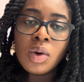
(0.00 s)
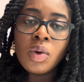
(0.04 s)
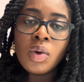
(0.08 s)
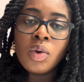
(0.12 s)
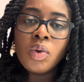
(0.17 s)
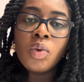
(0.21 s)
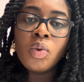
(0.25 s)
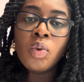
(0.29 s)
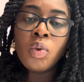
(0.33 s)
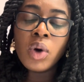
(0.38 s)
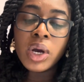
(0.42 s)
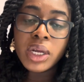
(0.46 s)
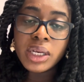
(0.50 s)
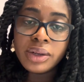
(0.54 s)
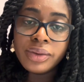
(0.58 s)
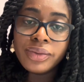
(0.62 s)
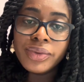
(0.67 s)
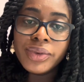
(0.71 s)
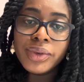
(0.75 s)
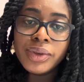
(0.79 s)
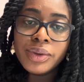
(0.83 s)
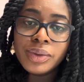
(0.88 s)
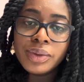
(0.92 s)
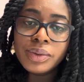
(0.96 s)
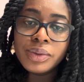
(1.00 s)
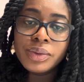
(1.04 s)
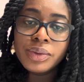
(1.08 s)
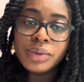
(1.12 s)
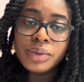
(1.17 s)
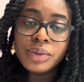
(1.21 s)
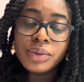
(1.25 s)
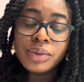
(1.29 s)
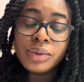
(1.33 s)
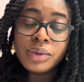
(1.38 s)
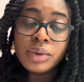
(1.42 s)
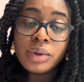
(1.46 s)
one of you
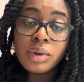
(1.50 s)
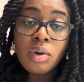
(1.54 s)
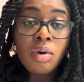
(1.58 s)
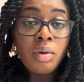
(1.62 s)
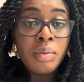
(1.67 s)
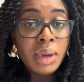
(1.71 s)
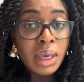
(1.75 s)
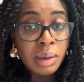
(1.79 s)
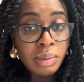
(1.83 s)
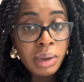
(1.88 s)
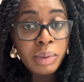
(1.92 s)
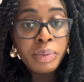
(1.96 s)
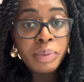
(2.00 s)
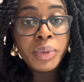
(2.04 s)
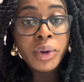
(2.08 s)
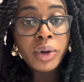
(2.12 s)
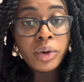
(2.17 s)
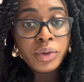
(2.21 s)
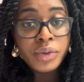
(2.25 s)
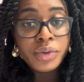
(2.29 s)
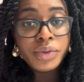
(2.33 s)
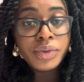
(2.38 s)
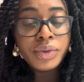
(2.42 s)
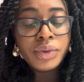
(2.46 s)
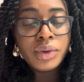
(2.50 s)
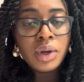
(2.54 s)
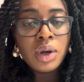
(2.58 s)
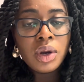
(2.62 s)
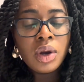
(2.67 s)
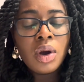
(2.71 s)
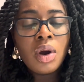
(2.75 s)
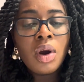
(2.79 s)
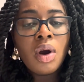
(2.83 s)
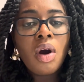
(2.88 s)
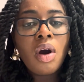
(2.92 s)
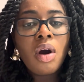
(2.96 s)
or maybe both
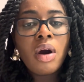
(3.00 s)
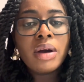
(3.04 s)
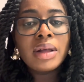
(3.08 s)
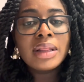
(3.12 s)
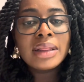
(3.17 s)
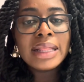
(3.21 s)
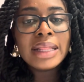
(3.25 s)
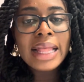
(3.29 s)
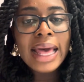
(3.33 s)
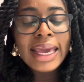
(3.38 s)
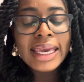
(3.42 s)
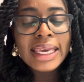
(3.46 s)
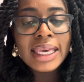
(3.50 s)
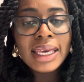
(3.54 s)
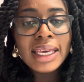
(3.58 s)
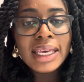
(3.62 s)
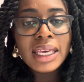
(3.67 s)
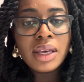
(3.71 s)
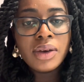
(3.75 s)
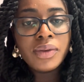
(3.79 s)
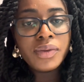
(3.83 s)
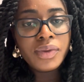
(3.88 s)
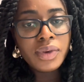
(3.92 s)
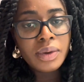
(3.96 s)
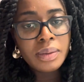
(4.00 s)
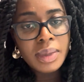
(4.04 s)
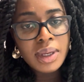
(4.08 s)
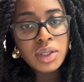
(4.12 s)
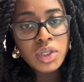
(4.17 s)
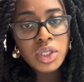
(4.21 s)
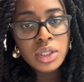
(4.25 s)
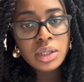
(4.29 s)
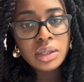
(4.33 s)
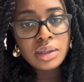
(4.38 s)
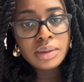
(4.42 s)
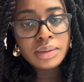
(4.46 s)
are lacking
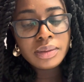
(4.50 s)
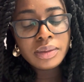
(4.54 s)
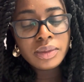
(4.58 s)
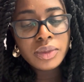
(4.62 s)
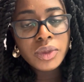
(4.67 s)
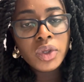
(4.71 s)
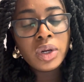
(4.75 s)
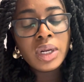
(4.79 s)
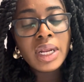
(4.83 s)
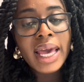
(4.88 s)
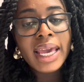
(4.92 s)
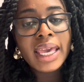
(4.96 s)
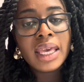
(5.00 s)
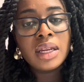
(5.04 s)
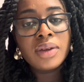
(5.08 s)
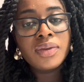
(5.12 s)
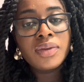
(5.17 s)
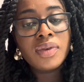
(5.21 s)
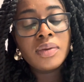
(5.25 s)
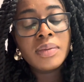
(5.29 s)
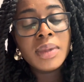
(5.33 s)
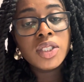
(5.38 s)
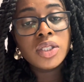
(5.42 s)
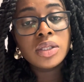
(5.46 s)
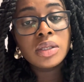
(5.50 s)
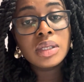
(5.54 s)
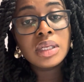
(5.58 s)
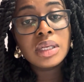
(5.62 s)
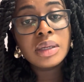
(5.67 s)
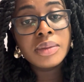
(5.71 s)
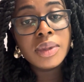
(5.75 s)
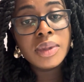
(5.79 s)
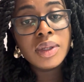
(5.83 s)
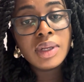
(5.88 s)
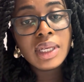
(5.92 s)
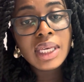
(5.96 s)
information you're lacking information on
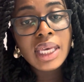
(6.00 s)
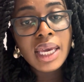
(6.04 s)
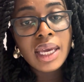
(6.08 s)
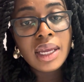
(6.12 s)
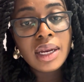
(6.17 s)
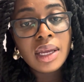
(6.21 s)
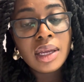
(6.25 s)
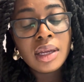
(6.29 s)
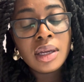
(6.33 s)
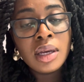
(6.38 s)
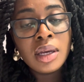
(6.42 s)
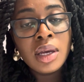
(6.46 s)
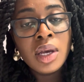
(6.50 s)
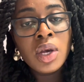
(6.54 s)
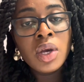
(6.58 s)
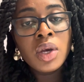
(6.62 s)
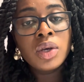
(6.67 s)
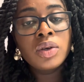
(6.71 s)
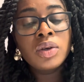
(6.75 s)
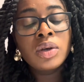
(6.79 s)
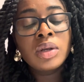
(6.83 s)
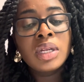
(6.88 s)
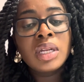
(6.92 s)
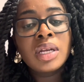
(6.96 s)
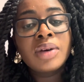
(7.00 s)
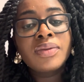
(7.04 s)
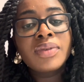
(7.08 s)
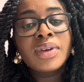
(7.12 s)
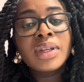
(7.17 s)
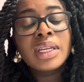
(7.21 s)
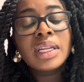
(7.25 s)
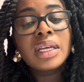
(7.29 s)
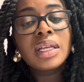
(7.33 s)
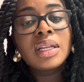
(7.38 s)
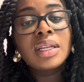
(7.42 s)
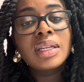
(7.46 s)
communicating you're
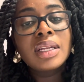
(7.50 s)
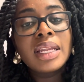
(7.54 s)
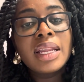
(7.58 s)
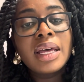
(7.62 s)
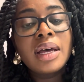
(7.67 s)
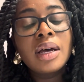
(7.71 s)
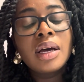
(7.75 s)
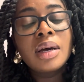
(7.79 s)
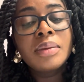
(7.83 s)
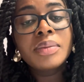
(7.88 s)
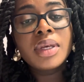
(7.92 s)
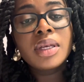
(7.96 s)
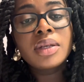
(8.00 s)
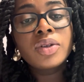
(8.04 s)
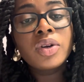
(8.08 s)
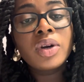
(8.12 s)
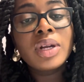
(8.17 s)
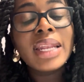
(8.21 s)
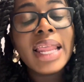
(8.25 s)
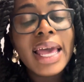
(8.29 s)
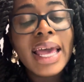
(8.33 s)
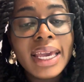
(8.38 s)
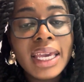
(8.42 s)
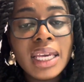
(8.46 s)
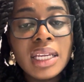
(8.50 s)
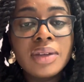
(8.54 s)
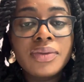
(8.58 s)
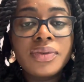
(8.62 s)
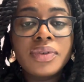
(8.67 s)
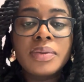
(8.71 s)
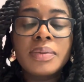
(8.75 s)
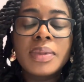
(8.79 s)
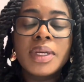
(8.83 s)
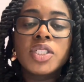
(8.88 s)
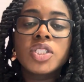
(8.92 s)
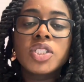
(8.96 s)
loving um, you're lacking
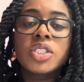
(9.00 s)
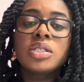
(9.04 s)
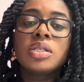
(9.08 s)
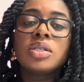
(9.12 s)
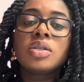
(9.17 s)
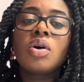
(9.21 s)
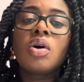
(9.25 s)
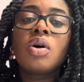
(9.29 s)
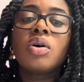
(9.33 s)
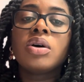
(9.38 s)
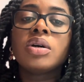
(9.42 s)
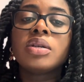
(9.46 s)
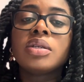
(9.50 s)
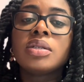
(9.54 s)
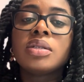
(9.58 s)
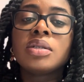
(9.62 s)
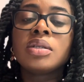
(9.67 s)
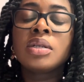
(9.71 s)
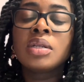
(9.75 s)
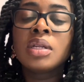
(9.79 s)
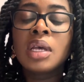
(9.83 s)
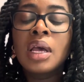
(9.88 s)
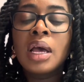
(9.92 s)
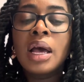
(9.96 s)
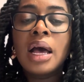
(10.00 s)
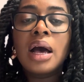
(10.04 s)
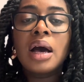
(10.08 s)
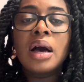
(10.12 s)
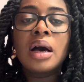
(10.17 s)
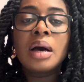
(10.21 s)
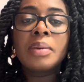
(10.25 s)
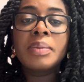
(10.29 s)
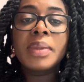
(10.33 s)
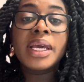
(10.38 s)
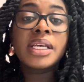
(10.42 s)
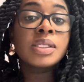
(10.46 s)
information on
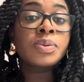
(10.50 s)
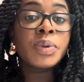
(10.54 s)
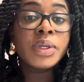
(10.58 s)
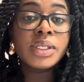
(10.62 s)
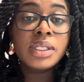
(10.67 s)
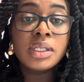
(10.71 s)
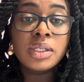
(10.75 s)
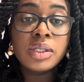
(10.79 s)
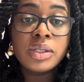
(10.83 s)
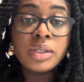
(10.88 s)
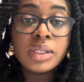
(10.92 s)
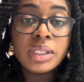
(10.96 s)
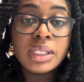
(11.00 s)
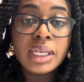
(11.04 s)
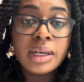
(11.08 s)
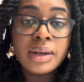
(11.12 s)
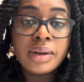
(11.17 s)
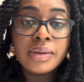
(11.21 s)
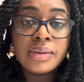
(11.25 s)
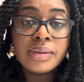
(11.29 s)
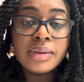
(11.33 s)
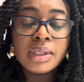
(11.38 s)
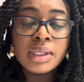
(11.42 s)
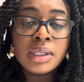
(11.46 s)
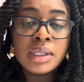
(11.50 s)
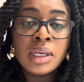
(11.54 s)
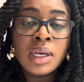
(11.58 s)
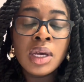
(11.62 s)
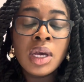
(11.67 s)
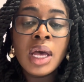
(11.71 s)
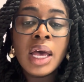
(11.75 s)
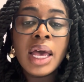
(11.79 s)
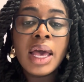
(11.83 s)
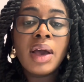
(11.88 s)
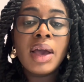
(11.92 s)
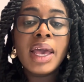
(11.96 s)
um, expressing yourselves
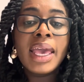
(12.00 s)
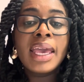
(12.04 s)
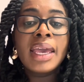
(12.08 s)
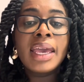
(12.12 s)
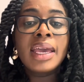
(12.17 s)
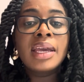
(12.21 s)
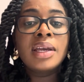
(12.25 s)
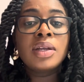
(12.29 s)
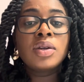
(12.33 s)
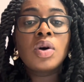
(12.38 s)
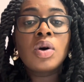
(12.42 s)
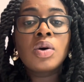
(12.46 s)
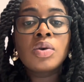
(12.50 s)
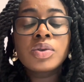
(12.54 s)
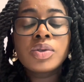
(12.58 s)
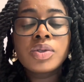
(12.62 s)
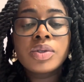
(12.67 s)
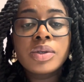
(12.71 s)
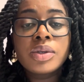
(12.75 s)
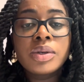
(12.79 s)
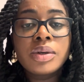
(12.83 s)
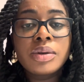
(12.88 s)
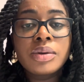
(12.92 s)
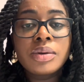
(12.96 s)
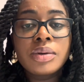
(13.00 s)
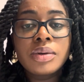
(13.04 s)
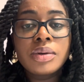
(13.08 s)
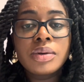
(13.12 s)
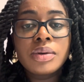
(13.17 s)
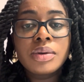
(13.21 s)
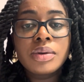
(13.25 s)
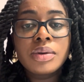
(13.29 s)
and also